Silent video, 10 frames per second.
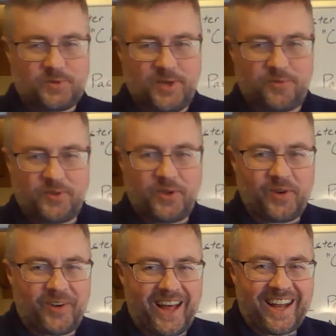Trying to
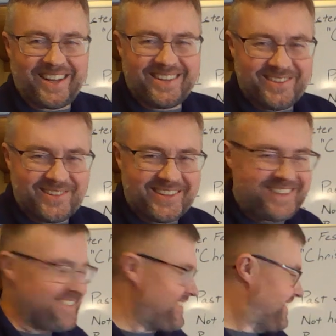figure out how to do
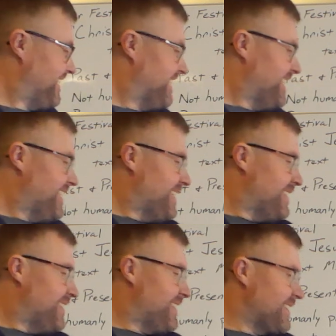this.
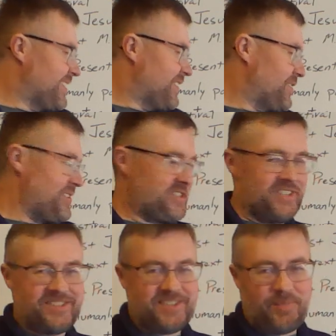
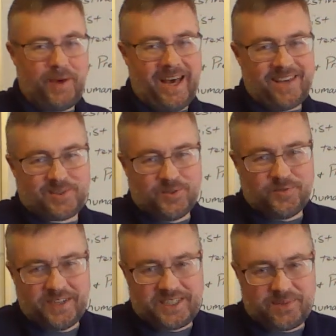Christians to the
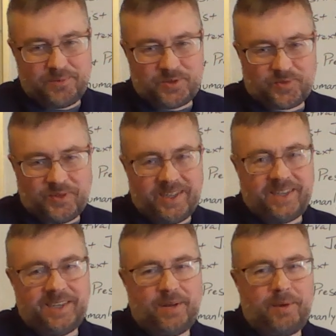Paschal victim was
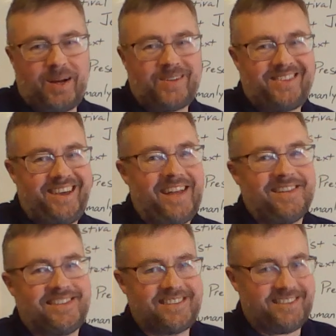written in about
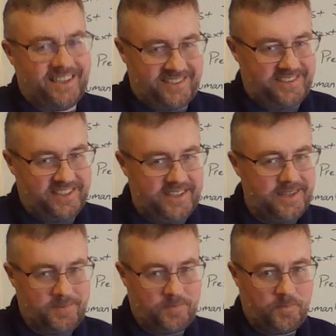1060.